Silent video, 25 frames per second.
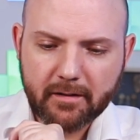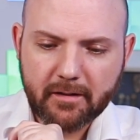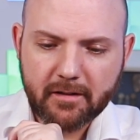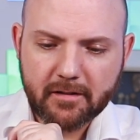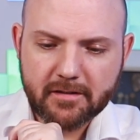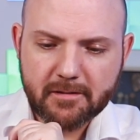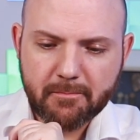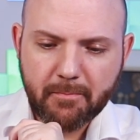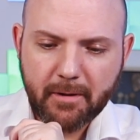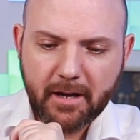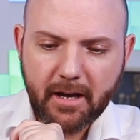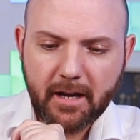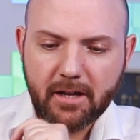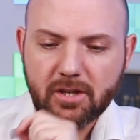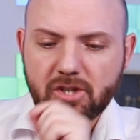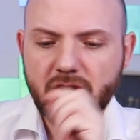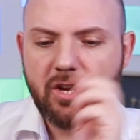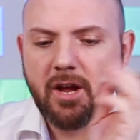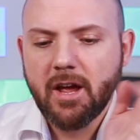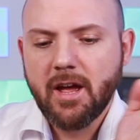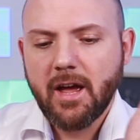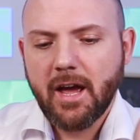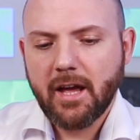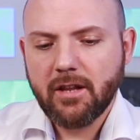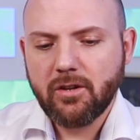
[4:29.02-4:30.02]
this page
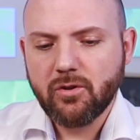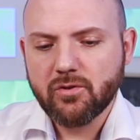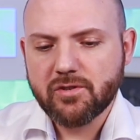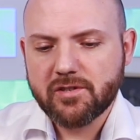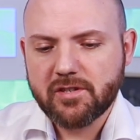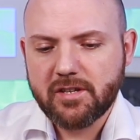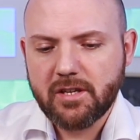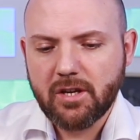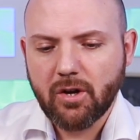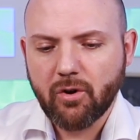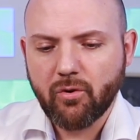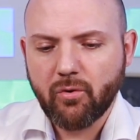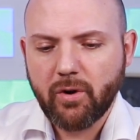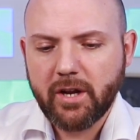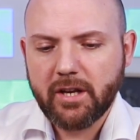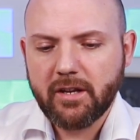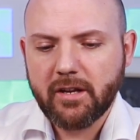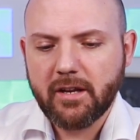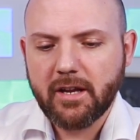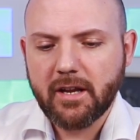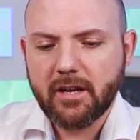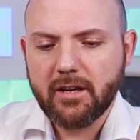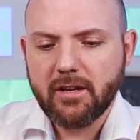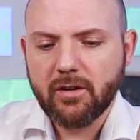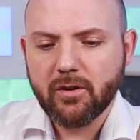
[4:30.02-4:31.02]
and you see already
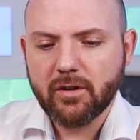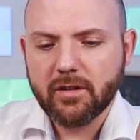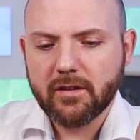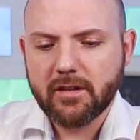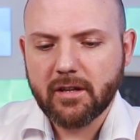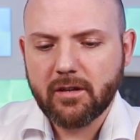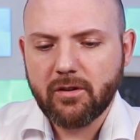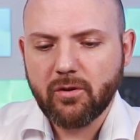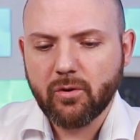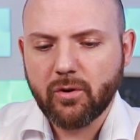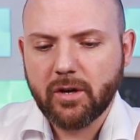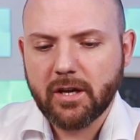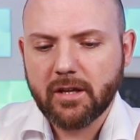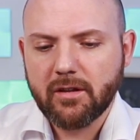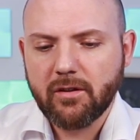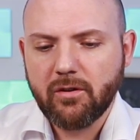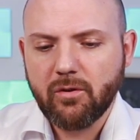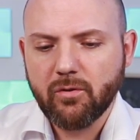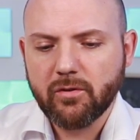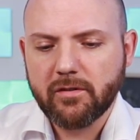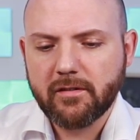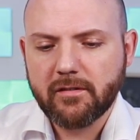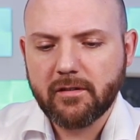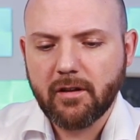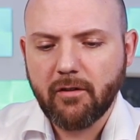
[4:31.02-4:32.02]
that you, that you can
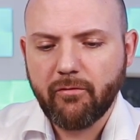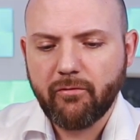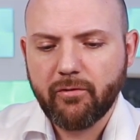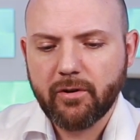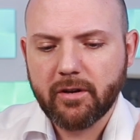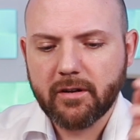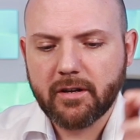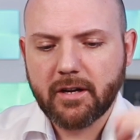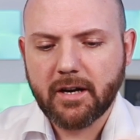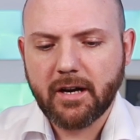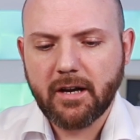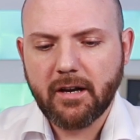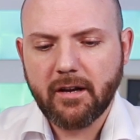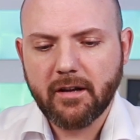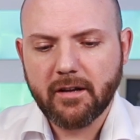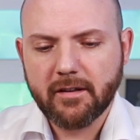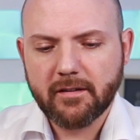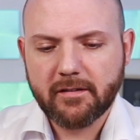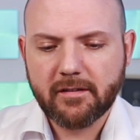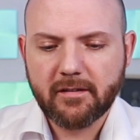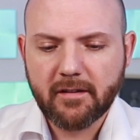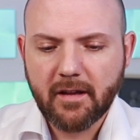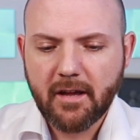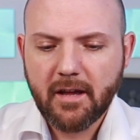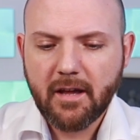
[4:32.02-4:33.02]
use different
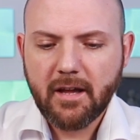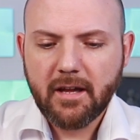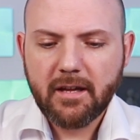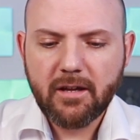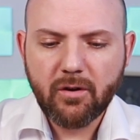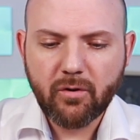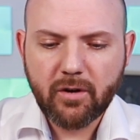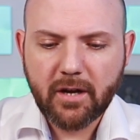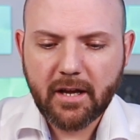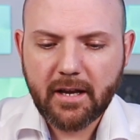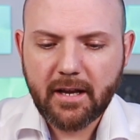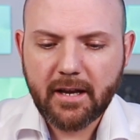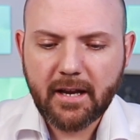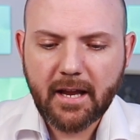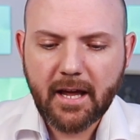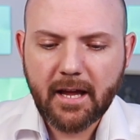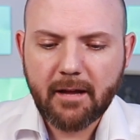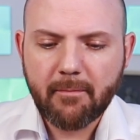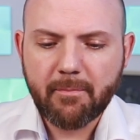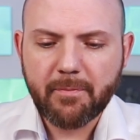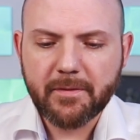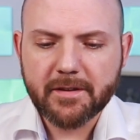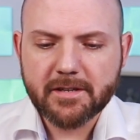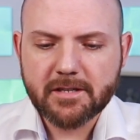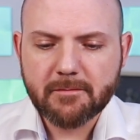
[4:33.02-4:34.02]
colors. You can
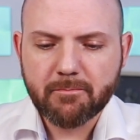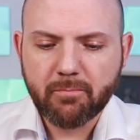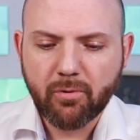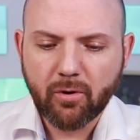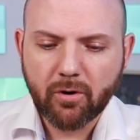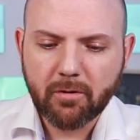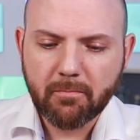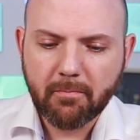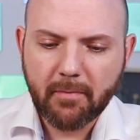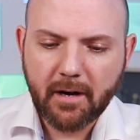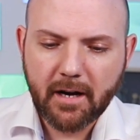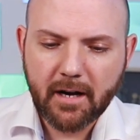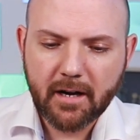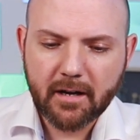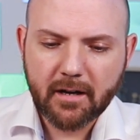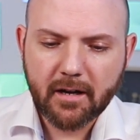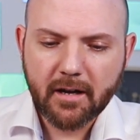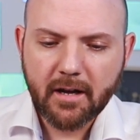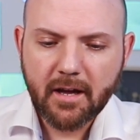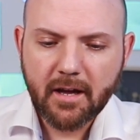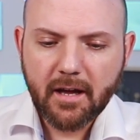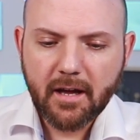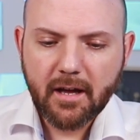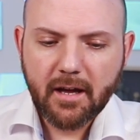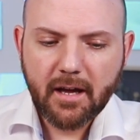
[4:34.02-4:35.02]
name this bookmark
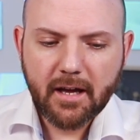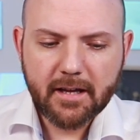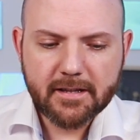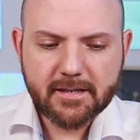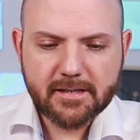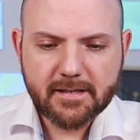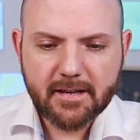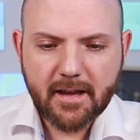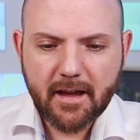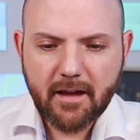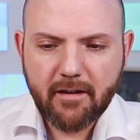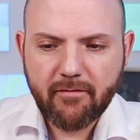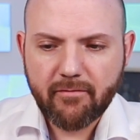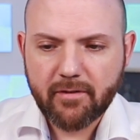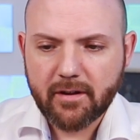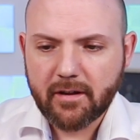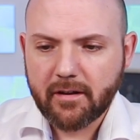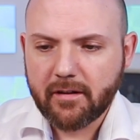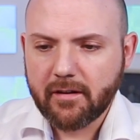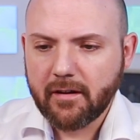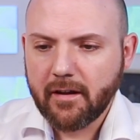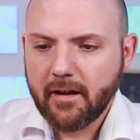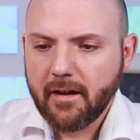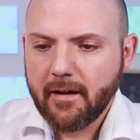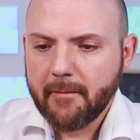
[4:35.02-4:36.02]
and save
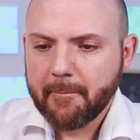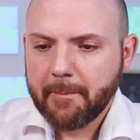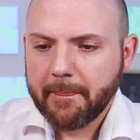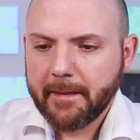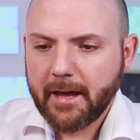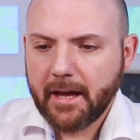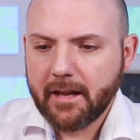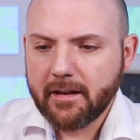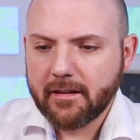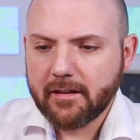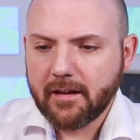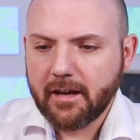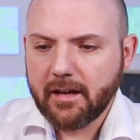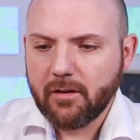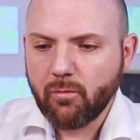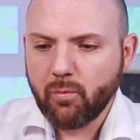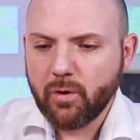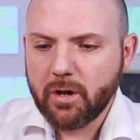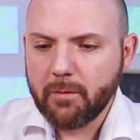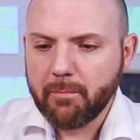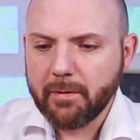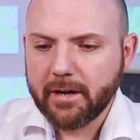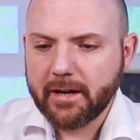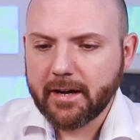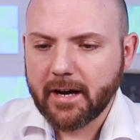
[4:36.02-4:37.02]
it and it
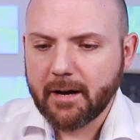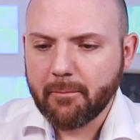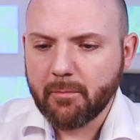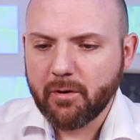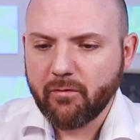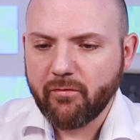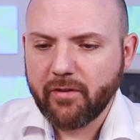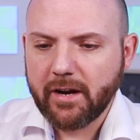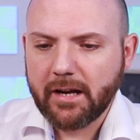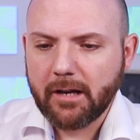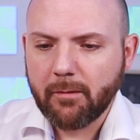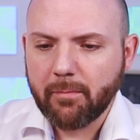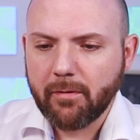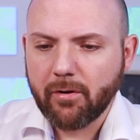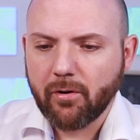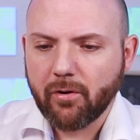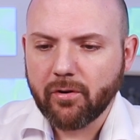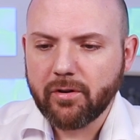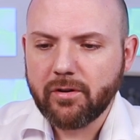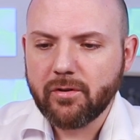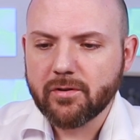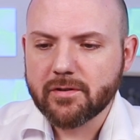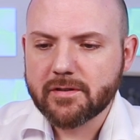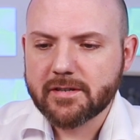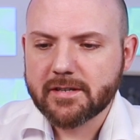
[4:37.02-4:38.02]
will become available on
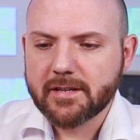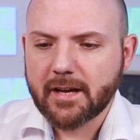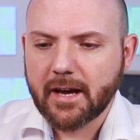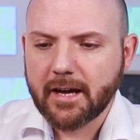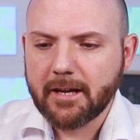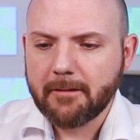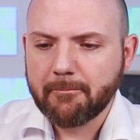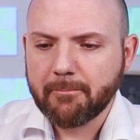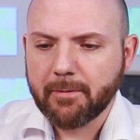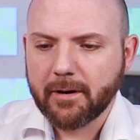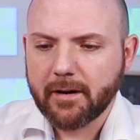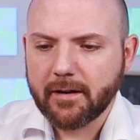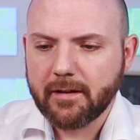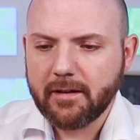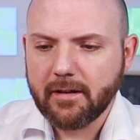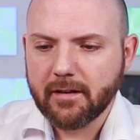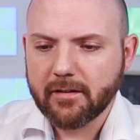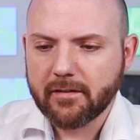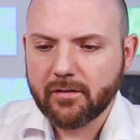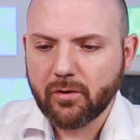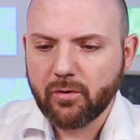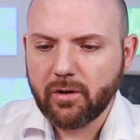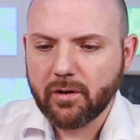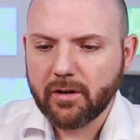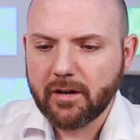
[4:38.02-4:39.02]
your sidebar here.
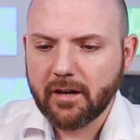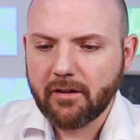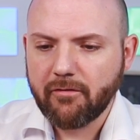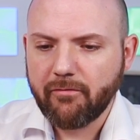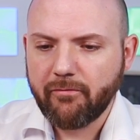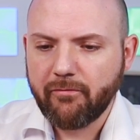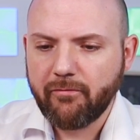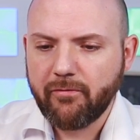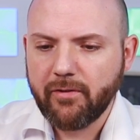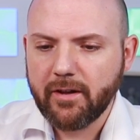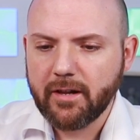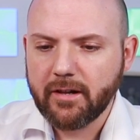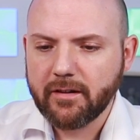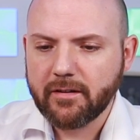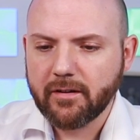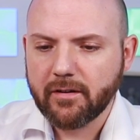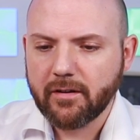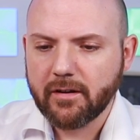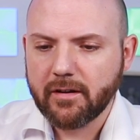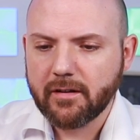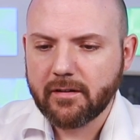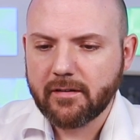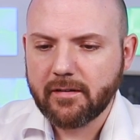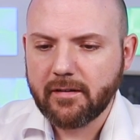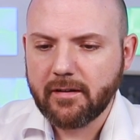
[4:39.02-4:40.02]
So you can filter
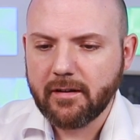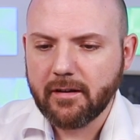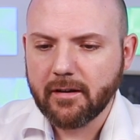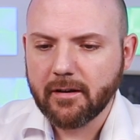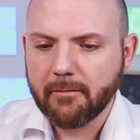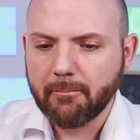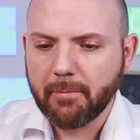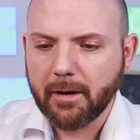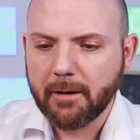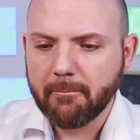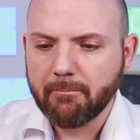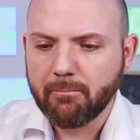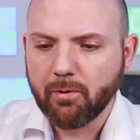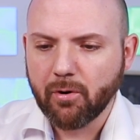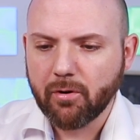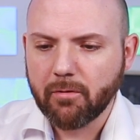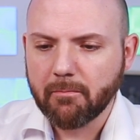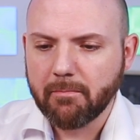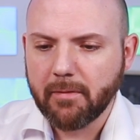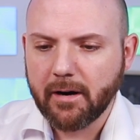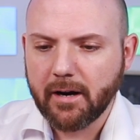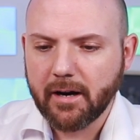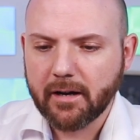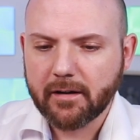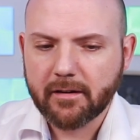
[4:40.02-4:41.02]
it here by
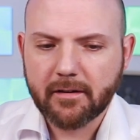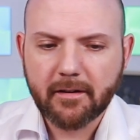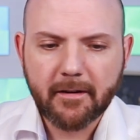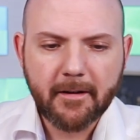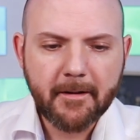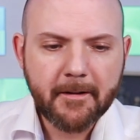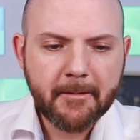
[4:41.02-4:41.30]
bookmarked